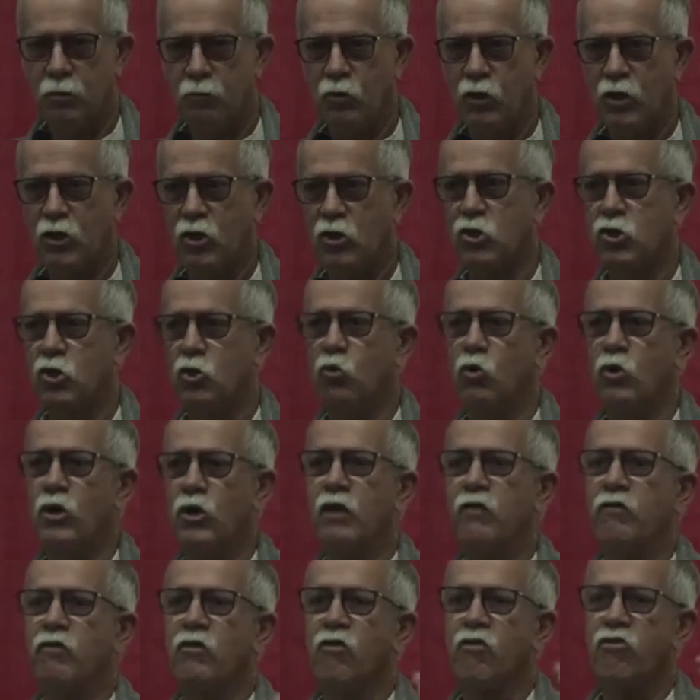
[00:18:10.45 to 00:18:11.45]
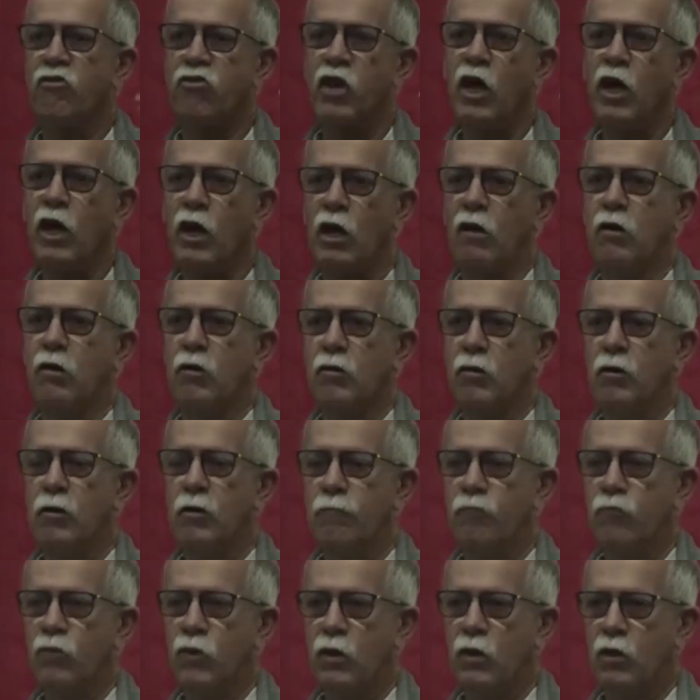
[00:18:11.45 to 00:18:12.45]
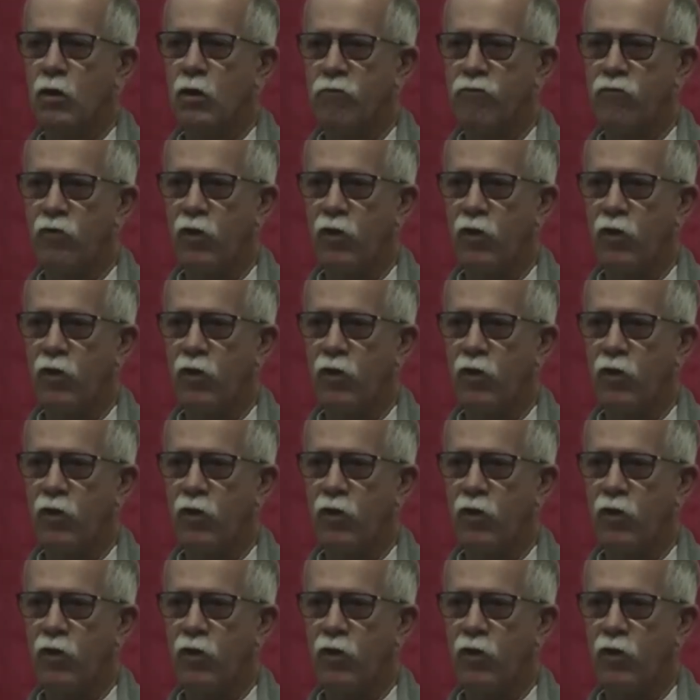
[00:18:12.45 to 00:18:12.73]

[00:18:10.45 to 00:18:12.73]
because you wouldn't even think of